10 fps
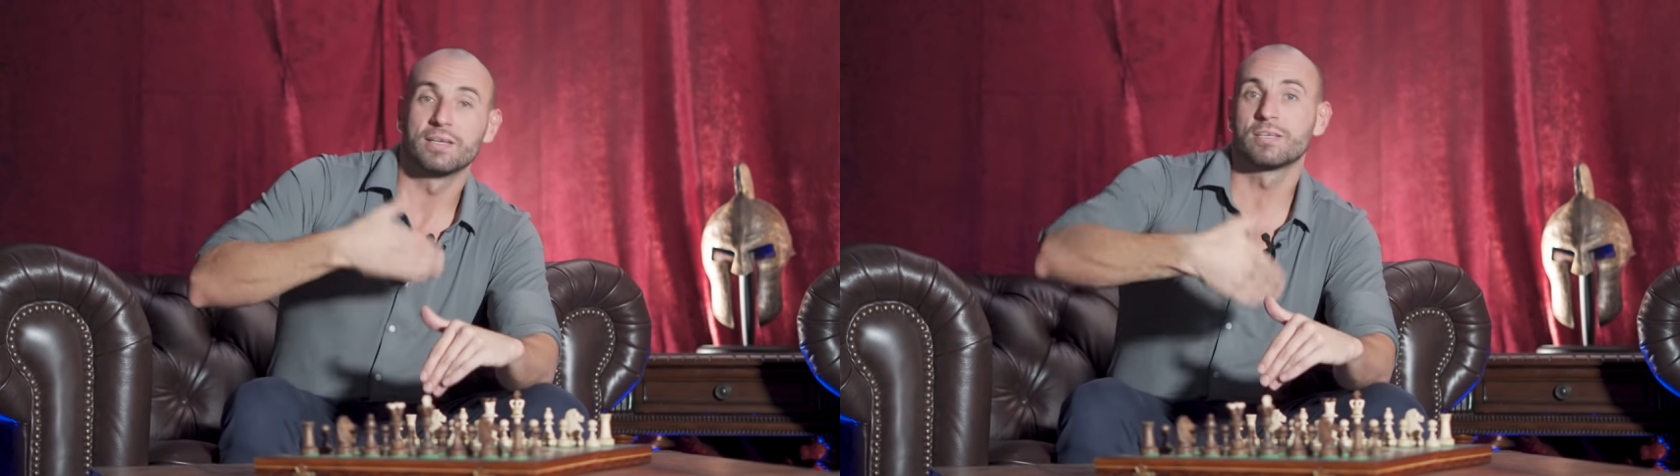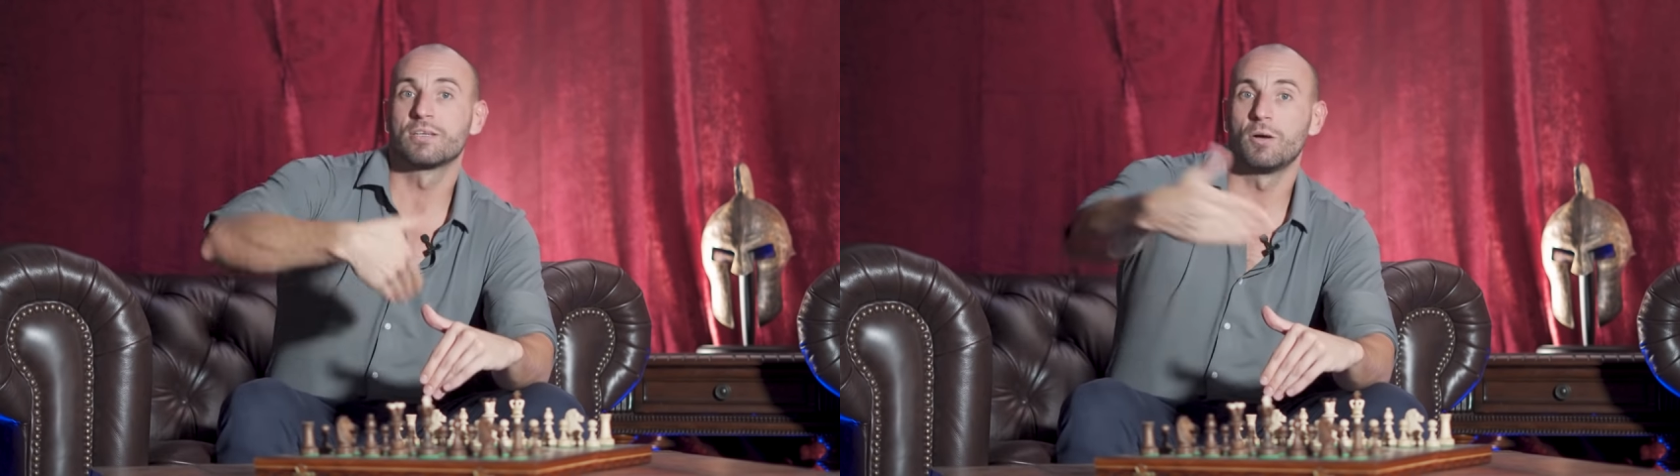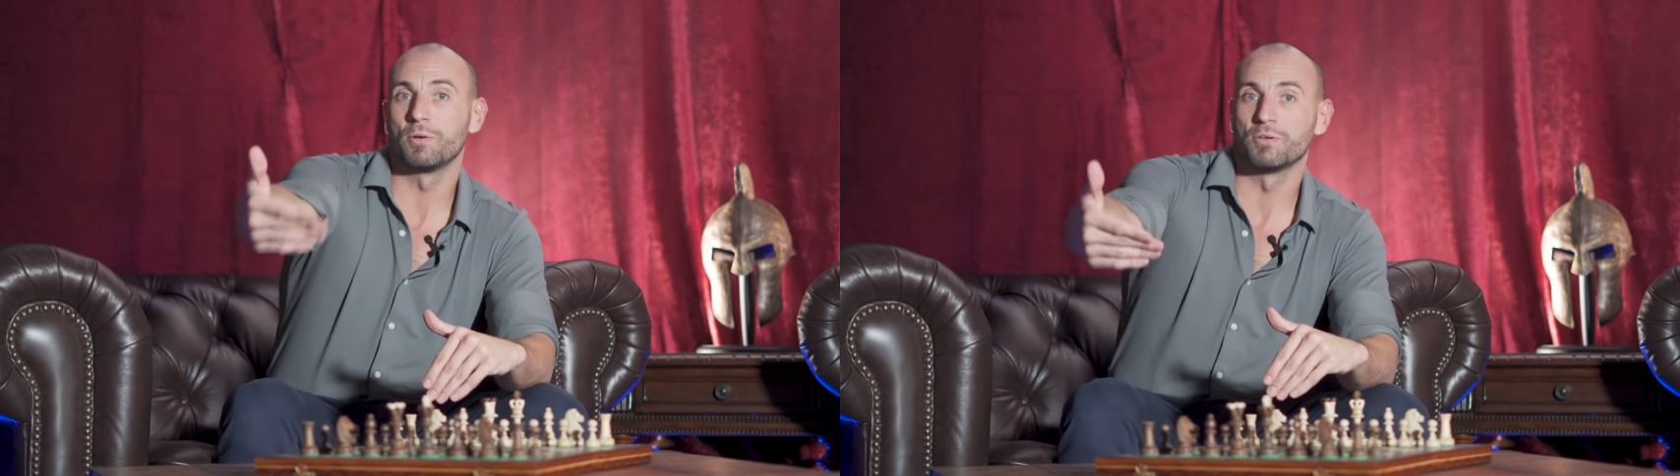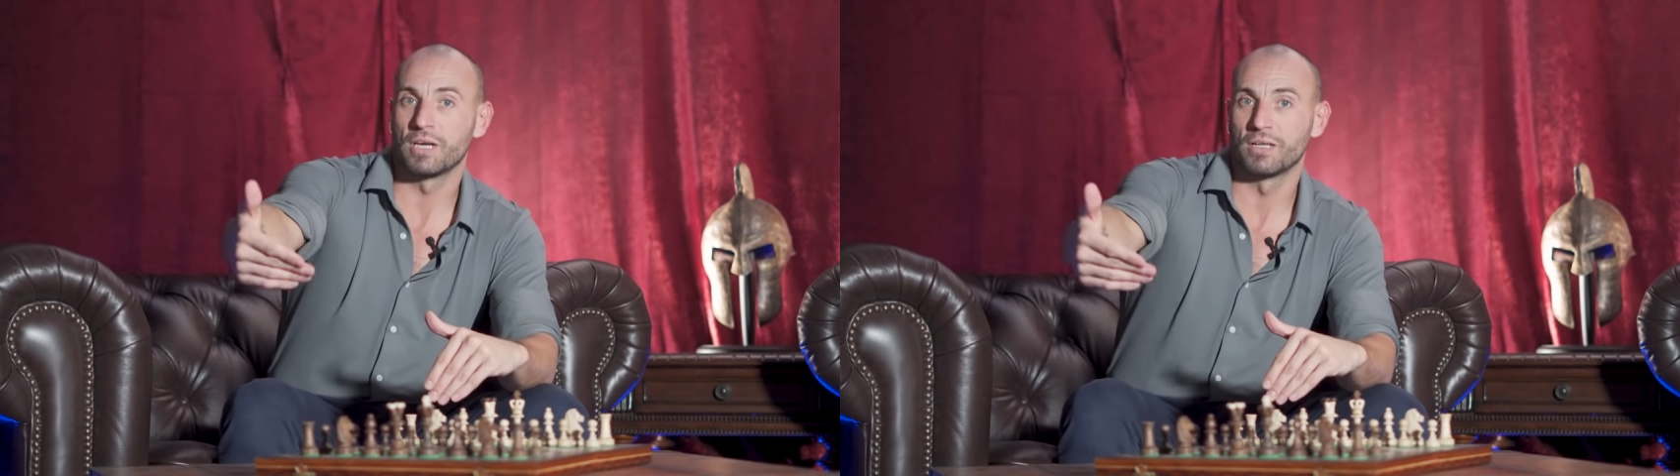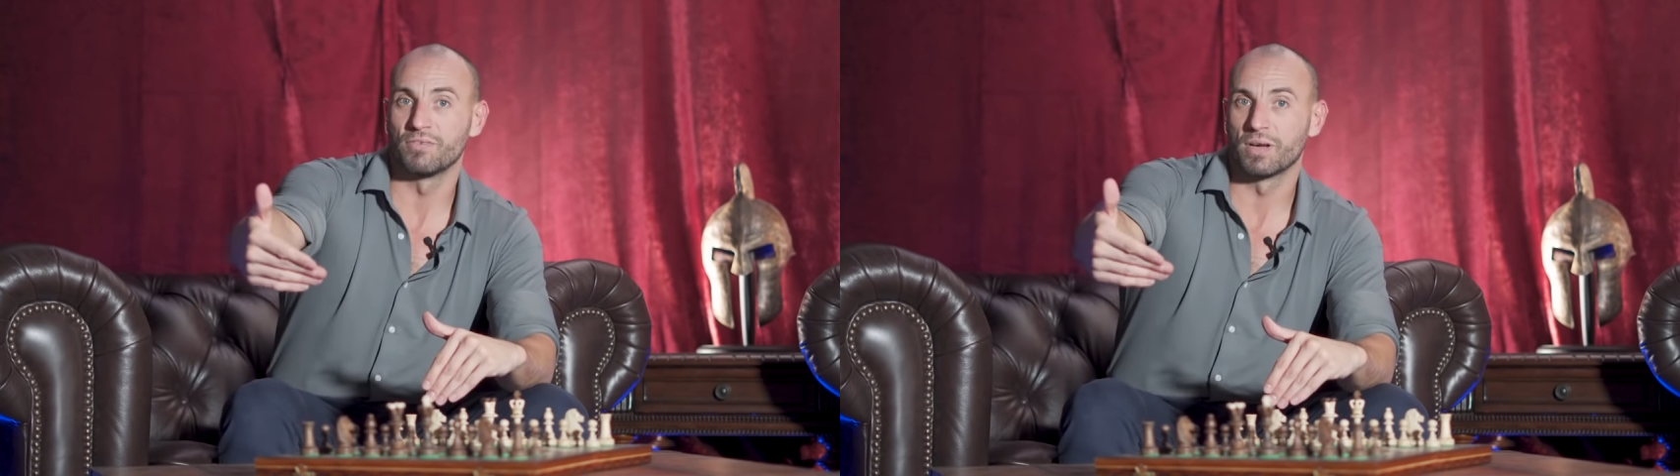stop your
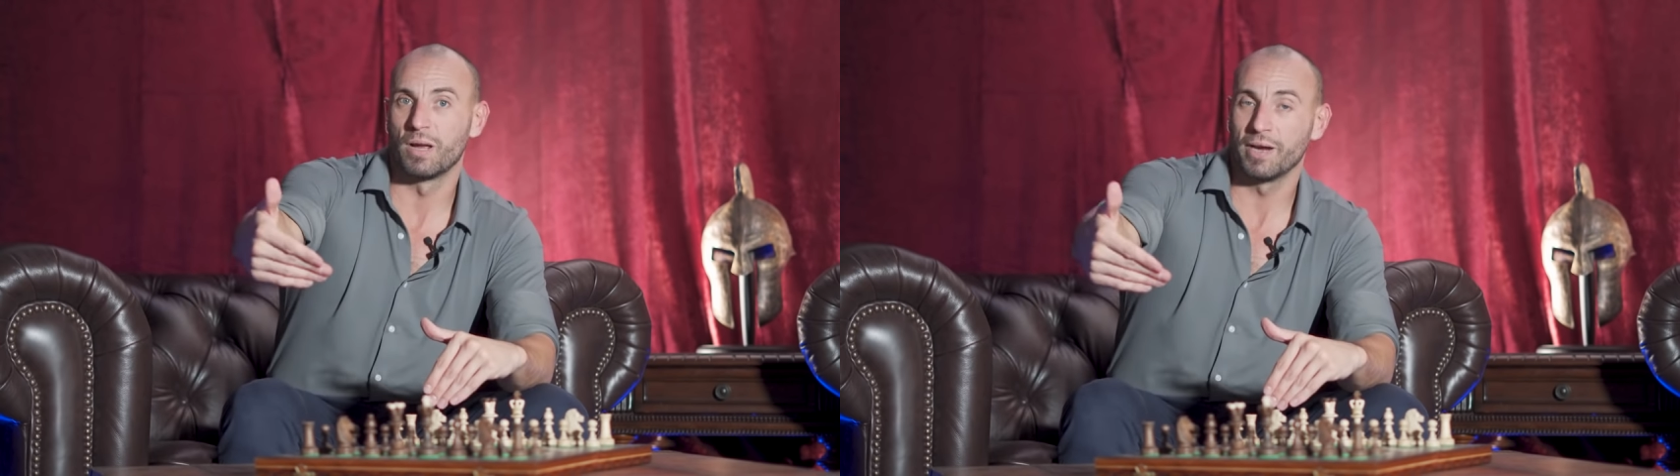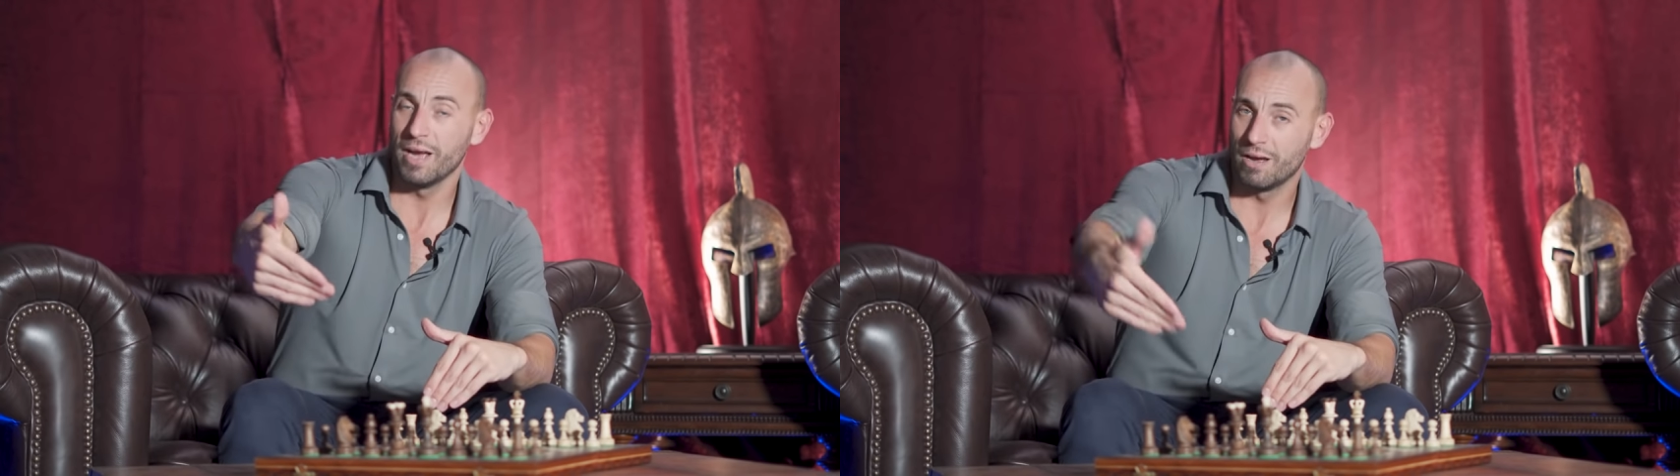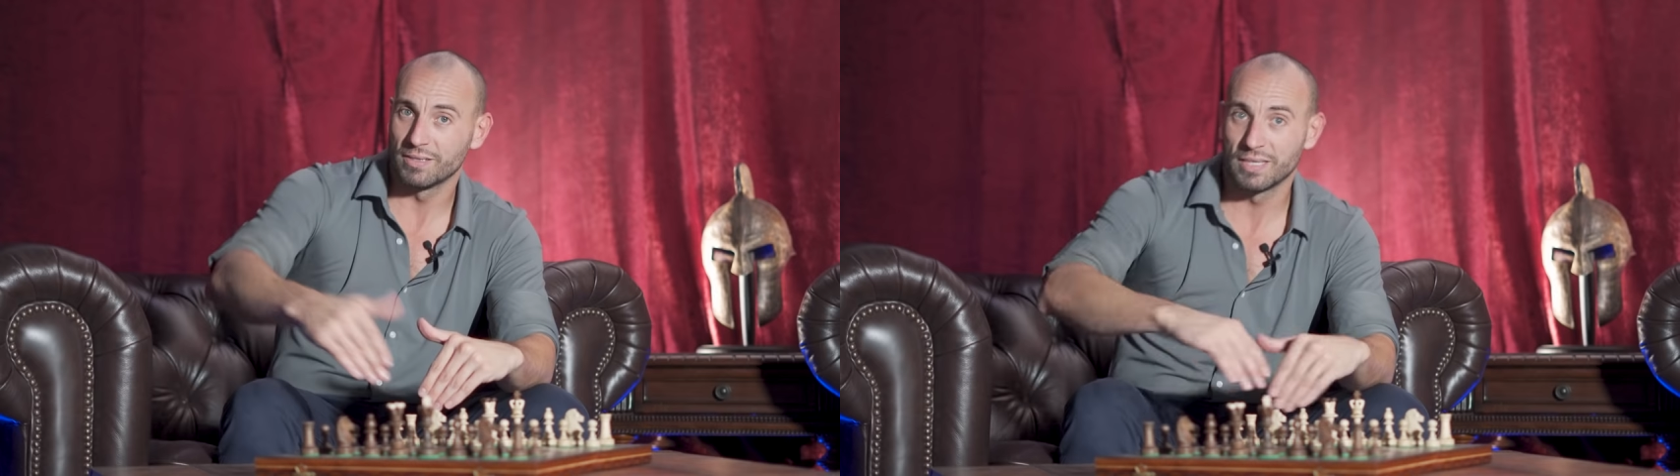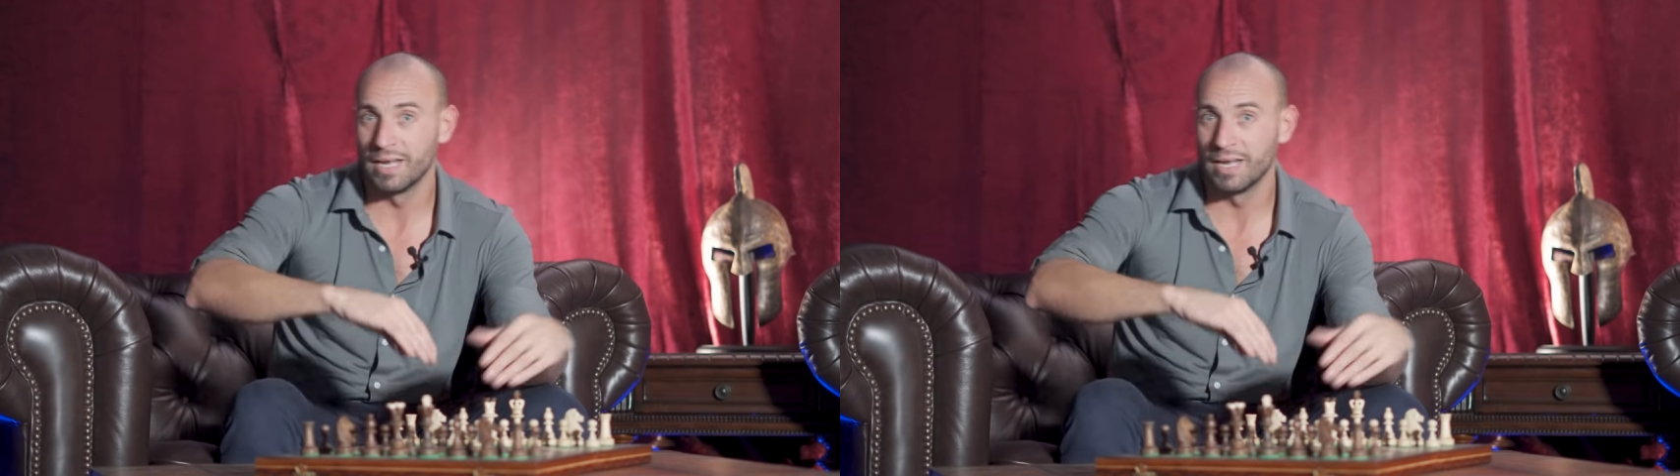ejaculate from coming out,